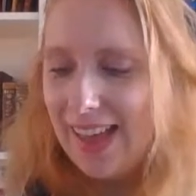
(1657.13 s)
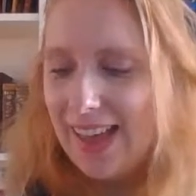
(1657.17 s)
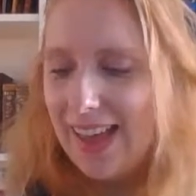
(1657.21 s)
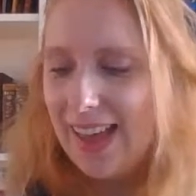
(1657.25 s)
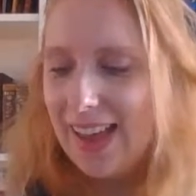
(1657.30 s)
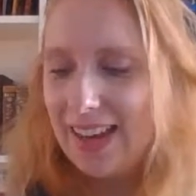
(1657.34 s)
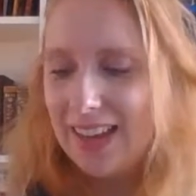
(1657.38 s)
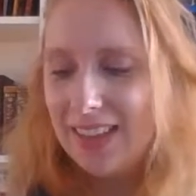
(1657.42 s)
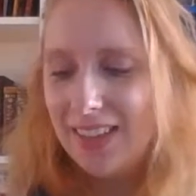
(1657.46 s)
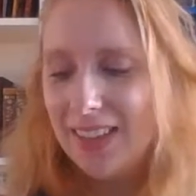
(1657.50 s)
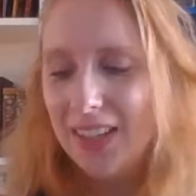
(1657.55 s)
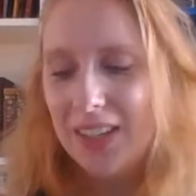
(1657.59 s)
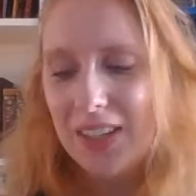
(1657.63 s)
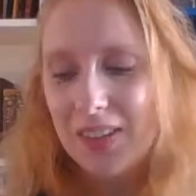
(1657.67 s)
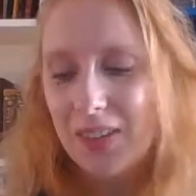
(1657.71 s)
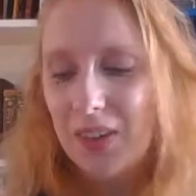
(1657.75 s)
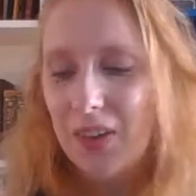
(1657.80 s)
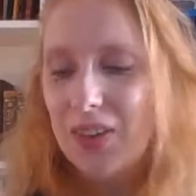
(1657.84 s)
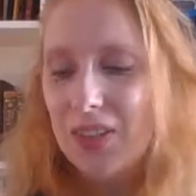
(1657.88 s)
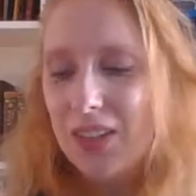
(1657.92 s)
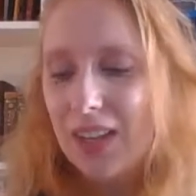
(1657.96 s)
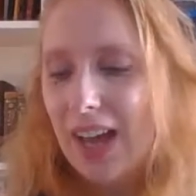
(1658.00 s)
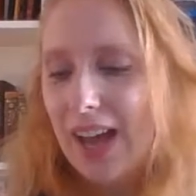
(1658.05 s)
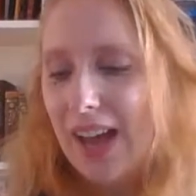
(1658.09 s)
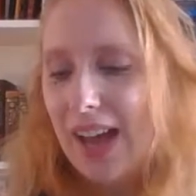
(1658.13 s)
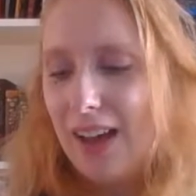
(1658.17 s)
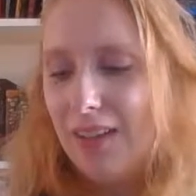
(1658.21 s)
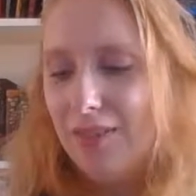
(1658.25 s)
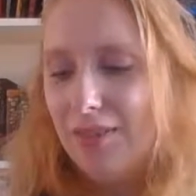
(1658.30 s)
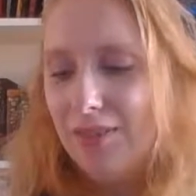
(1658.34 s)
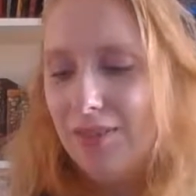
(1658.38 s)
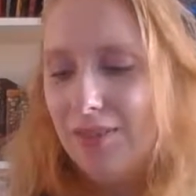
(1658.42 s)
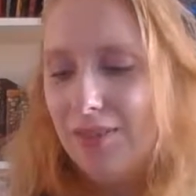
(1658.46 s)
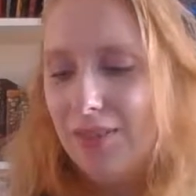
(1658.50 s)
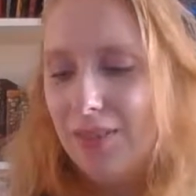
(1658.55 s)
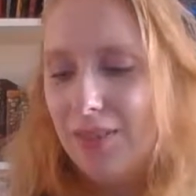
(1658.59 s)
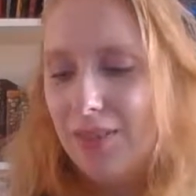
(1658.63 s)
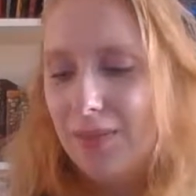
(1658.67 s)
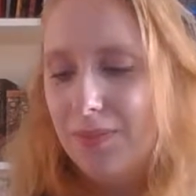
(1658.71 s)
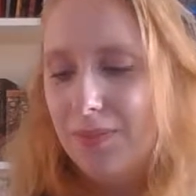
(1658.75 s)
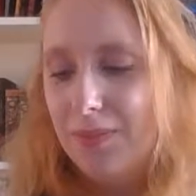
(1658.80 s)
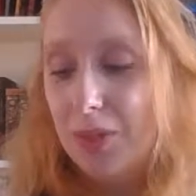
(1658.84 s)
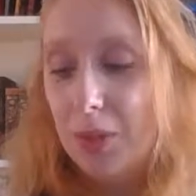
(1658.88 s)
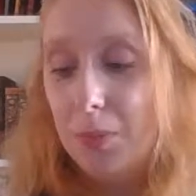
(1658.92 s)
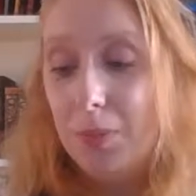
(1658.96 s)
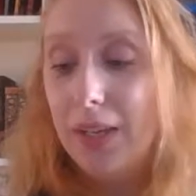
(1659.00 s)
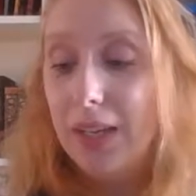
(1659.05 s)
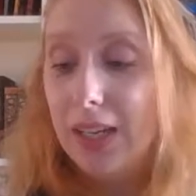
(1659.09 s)
And I think it's going to
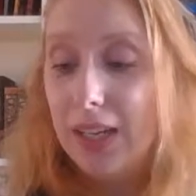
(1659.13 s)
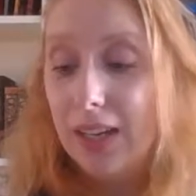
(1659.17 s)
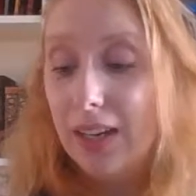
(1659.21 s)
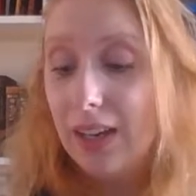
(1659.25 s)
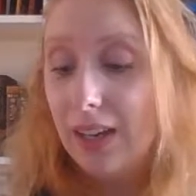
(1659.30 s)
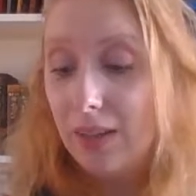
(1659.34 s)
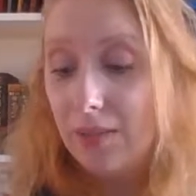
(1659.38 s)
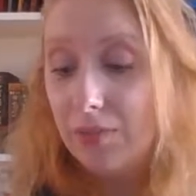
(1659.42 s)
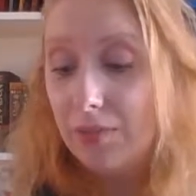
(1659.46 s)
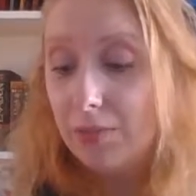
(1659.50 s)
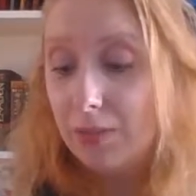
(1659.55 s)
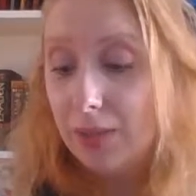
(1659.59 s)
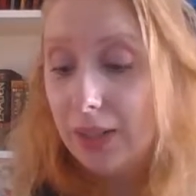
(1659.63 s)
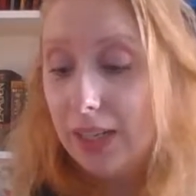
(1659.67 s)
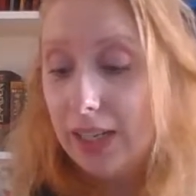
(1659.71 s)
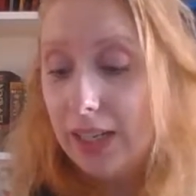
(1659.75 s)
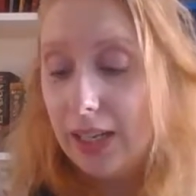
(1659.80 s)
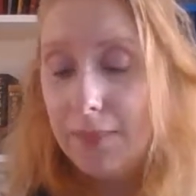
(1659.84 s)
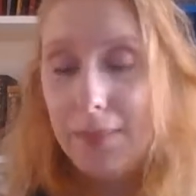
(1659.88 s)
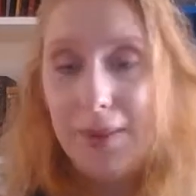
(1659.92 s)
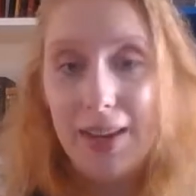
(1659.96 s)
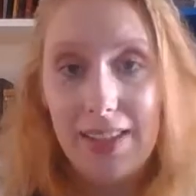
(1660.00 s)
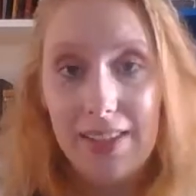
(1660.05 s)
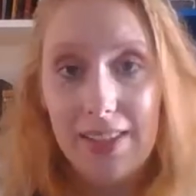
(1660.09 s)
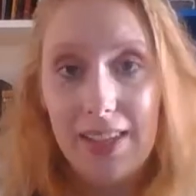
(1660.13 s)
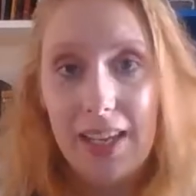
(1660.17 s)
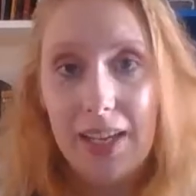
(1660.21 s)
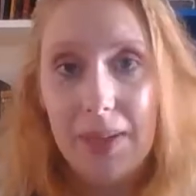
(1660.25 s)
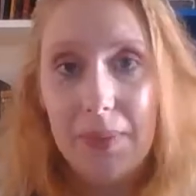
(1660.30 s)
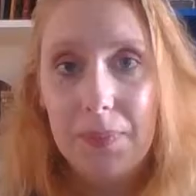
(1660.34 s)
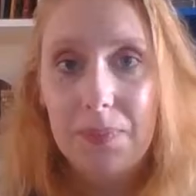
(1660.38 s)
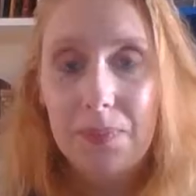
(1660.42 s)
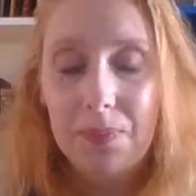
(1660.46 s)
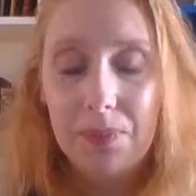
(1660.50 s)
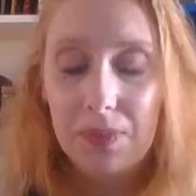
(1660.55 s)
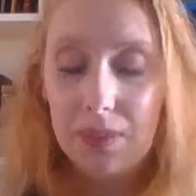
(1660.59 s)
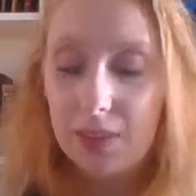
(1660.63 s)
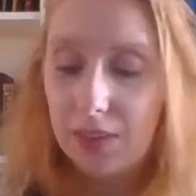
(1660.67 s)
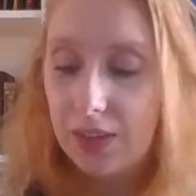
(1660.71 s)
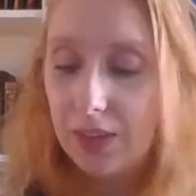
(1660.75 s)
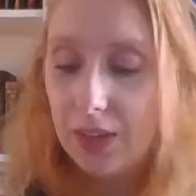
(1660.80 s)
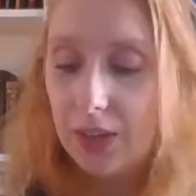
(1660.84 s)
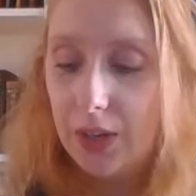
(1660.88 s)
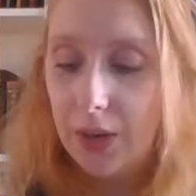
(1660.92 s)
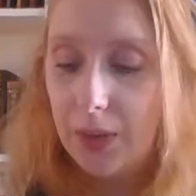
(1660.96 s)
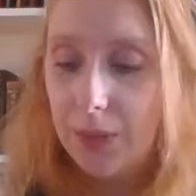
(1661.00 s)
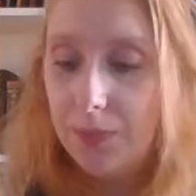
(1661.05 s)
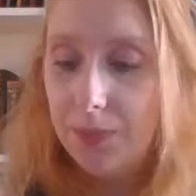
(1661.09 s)
be really amazing.
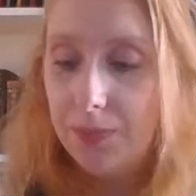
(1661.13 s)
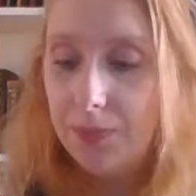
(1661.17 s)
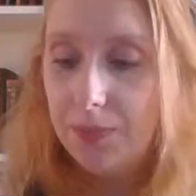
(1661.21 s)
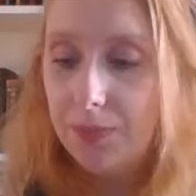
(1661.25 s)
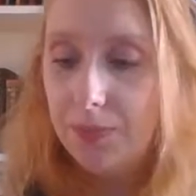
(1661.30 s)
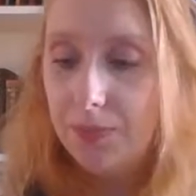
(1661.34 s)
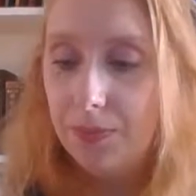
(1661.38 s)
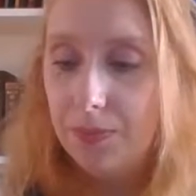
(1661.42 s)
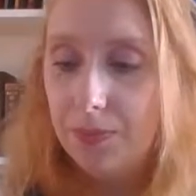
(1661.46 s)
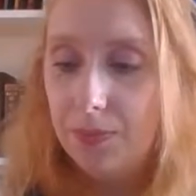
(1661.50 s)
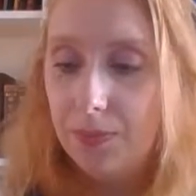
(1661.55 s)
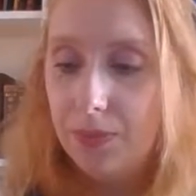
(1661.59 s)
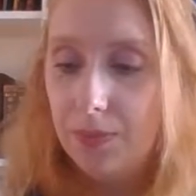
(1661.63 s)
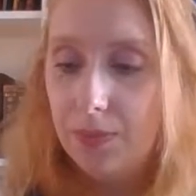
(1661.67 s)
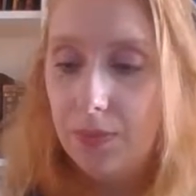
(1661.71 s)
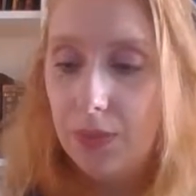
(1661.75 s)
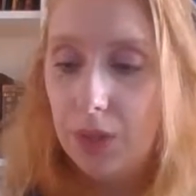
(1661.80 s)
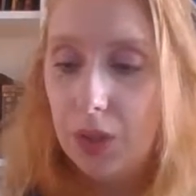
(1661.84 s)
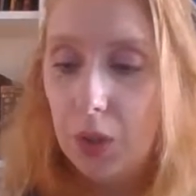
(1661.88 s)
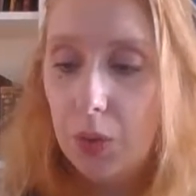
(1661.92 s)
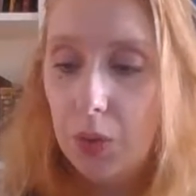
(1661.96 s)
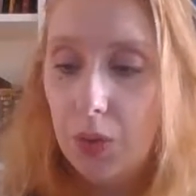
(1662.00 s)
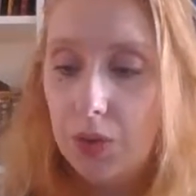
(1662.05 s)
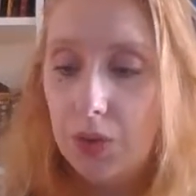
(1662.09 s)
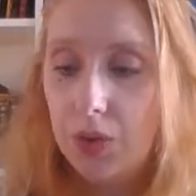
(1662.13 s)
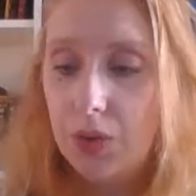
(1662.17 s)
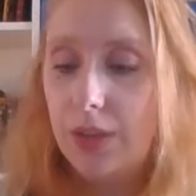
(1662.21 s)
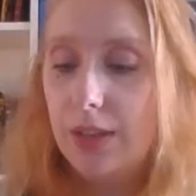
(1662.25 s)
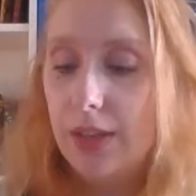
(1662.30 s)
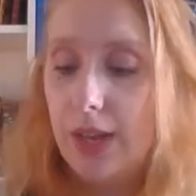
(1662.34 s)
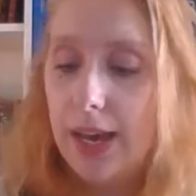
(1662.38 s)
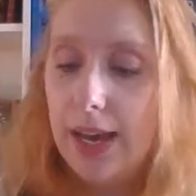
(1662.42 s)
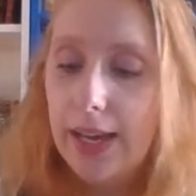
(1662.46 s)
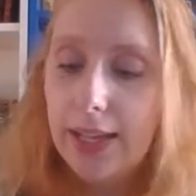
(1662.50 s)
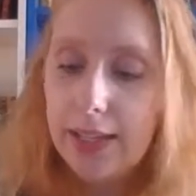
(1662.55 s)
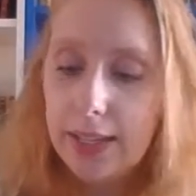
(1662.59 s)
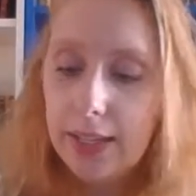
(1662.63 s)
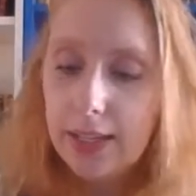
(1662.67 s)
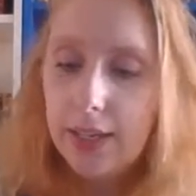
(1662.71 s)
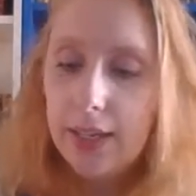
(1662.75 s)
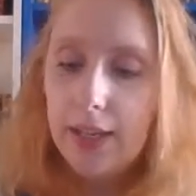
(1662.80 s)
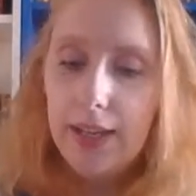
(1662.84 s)
So kudos to that.